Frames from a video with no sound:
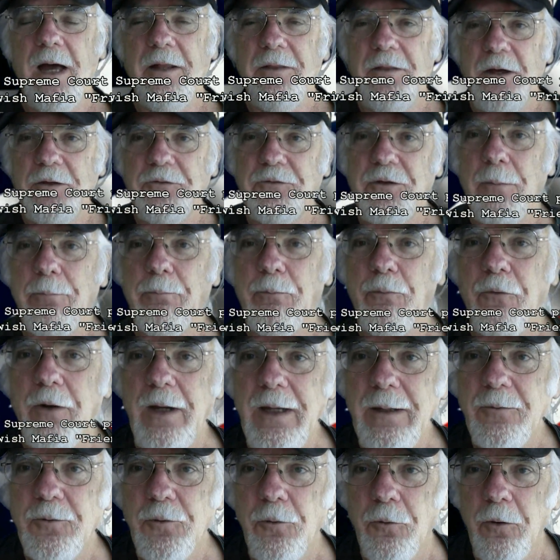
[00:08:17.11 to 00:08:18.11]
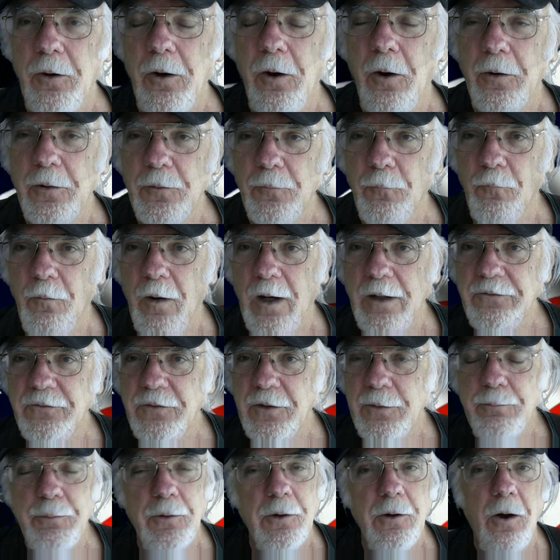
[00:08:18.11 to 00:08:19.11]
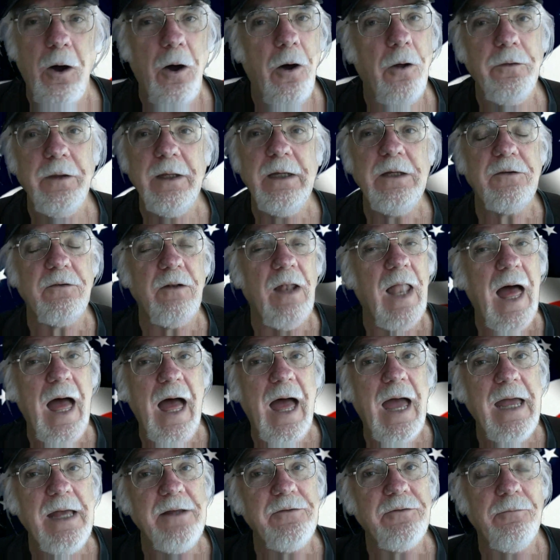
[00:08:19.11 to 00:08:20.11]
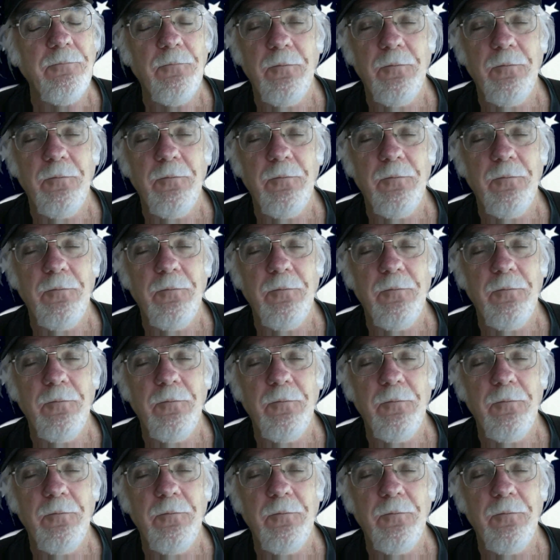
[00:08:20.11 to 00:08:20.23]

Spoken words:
The Supreme Court are the ones who put all these lies.